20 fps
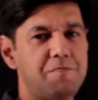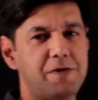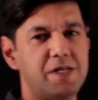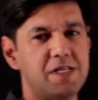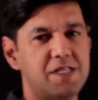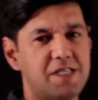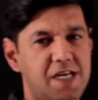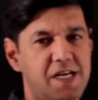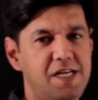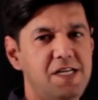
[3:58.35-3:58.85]
a
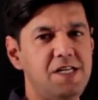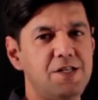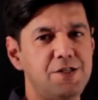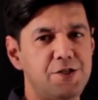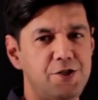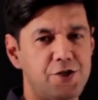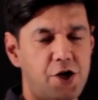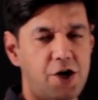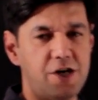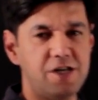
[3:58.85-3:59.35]
person
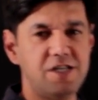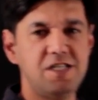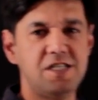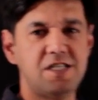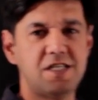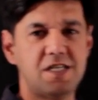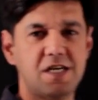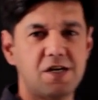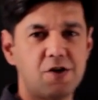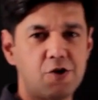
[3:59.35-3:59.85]

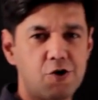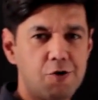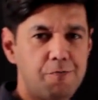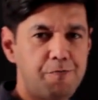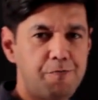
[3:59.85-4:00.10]
joins a